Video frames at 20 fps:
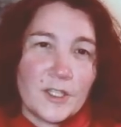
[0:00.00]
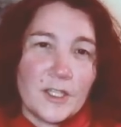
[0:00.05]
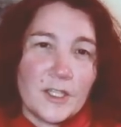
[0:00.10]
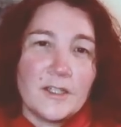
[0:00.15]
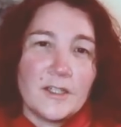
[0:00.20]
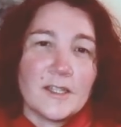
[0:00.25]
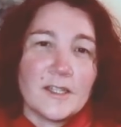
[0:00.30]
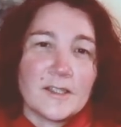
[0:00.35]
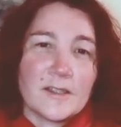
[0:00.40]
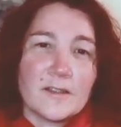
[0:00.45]

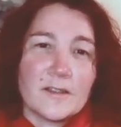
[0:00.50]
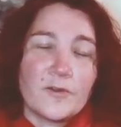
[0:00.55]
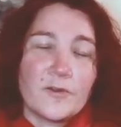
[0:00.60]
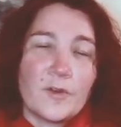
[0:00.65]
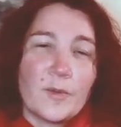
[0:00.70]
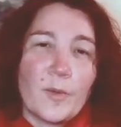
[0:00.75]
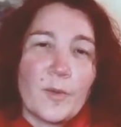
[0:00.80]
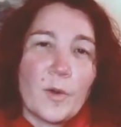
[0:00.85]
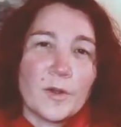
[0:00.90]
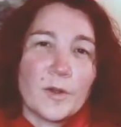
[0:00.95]
she doesn't
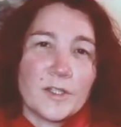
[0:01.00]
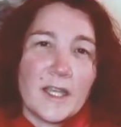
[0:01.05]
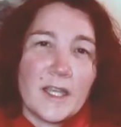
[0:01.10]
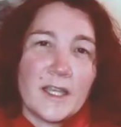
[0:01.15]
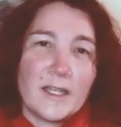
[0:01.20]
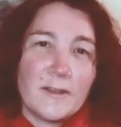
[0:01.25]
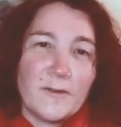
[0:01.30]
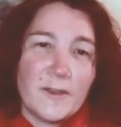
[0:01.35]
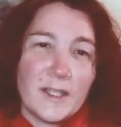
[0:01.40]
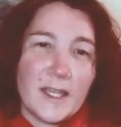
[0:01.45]
report
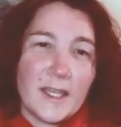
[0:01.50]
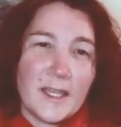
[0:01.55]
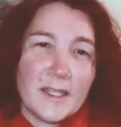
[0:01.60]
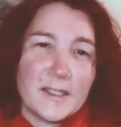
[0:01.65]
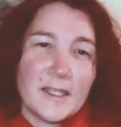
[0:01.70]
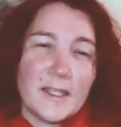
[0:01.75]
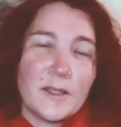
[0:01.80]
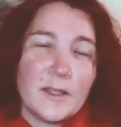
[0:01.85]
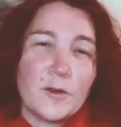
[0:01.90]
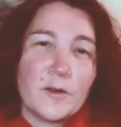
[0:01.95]
any
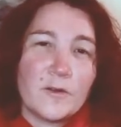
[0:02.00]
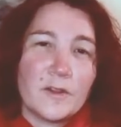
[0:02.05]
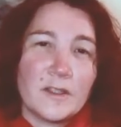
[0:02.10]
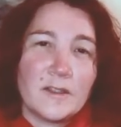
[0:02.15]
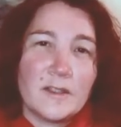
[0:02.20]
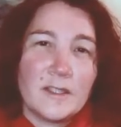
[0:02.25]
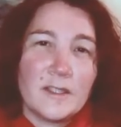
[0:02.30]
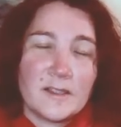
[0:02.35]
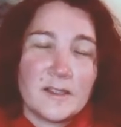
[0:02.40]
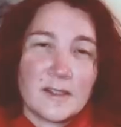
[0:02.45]
VAT on
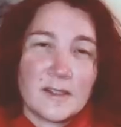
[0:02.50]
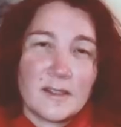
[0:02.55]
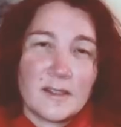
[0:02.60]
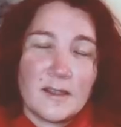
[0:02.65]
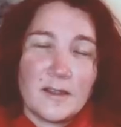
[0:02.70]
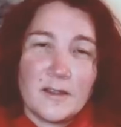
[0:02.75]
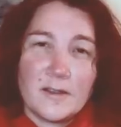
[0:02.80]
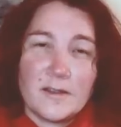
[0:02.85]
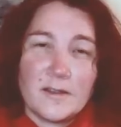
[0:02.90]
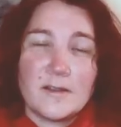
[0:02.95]

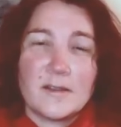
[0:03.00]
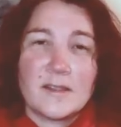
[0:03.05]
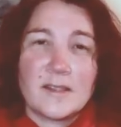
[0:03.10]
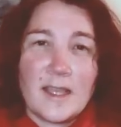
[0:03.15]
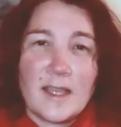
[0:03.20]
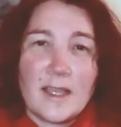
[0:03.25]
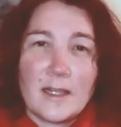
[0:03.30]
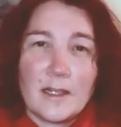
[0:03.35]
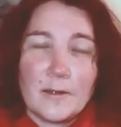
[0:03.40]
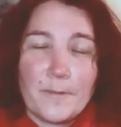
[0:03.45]
this
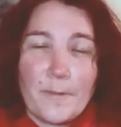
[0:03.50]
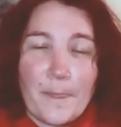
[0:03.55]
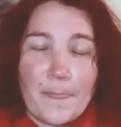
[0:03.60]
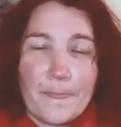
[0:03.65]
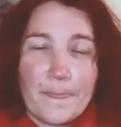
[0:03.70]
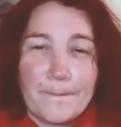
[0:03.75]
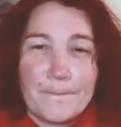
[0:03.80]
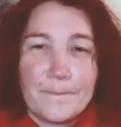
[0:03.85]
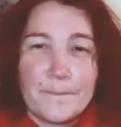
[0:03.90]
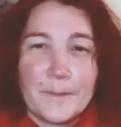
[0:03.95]
cell
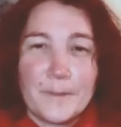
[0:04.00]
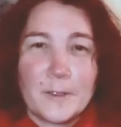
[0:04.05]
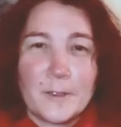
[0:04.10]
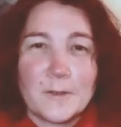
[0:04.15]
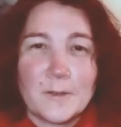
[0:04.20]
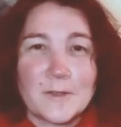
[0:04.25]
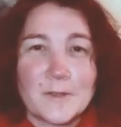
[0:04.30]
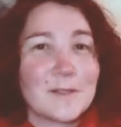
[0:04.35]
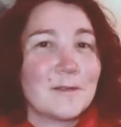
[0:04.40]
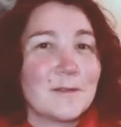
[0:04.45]

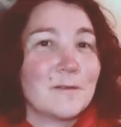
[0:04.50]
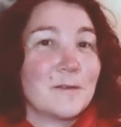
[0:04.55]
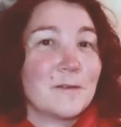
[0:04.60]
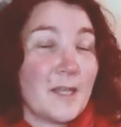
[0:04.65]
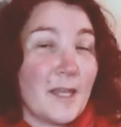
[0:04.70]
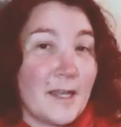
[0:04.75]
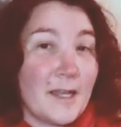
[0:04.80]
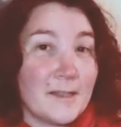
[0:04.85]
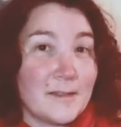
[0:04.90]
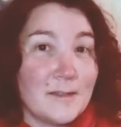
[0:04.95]
because
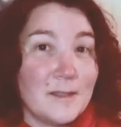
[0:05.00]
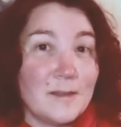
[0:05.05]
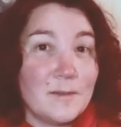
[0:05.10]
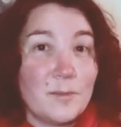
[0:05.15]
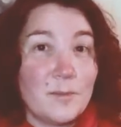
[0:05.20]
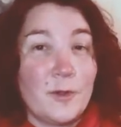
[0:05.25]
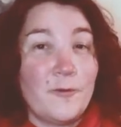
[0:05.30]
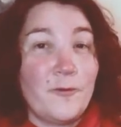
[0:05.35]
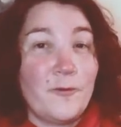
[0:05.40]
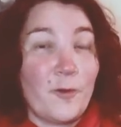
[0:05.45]
she
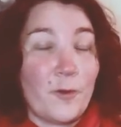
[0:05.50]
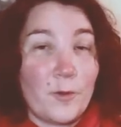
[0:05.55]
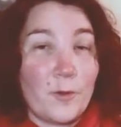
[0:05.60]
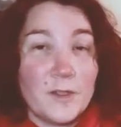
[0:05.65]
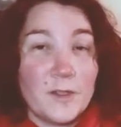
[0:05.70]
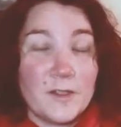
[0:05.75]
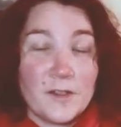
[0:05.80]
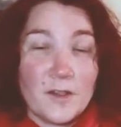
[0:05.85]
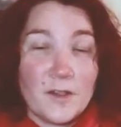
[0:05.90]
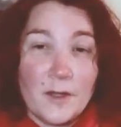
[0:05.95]
hasn't
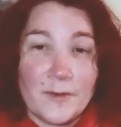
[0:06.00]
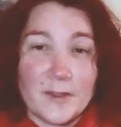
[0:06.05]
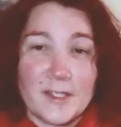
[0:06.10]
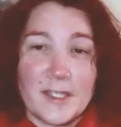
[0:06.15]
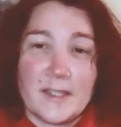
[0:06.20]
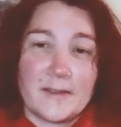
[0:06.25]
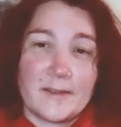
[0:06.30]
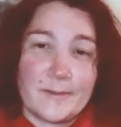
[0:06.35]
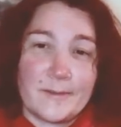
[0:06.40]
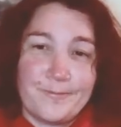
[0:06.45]
performed the
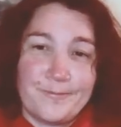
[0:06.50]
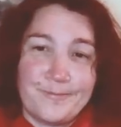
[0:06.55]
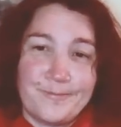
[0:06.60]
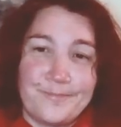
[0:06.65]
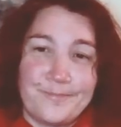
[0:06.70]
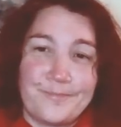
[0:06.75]
service yet.